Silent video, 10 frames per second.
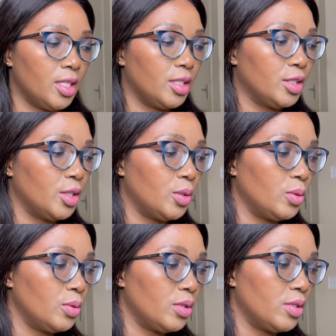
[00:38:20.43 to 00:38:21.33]

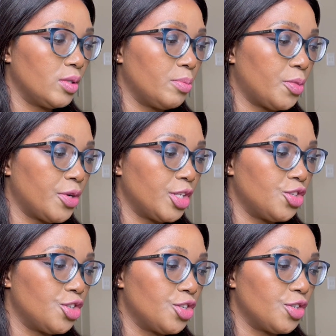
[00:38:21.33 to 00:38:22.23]
nose
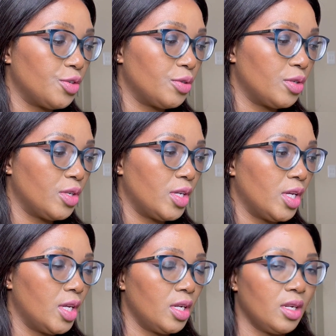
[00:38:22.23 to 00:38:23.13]
bridge.
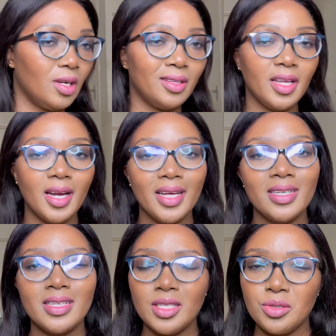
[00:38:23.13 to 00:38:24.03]
Not that I
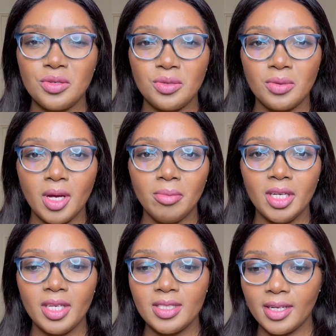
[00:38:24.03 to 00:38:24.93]
need to, I mean,
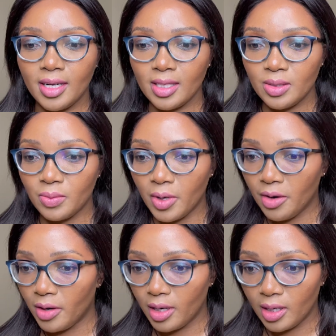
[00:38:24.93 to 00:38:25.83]
as a glass
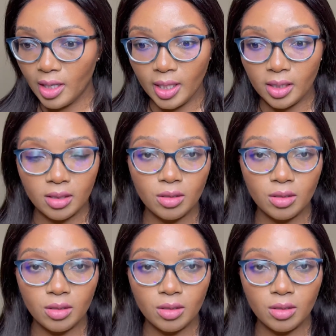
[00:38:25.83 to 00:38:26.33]
wearer, like,